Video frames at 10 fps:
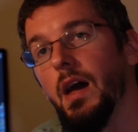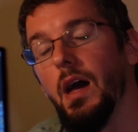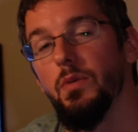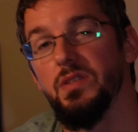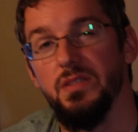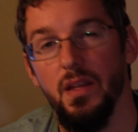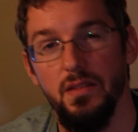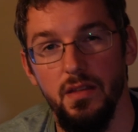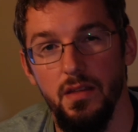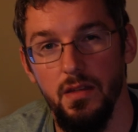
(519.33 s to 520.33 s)
our
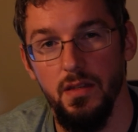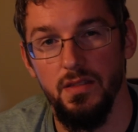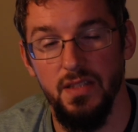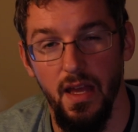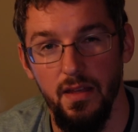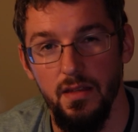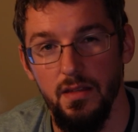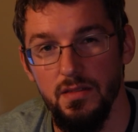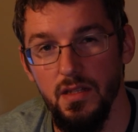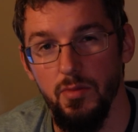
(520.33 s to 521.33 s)
static sag
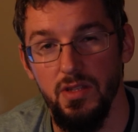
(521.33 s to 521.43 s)
is going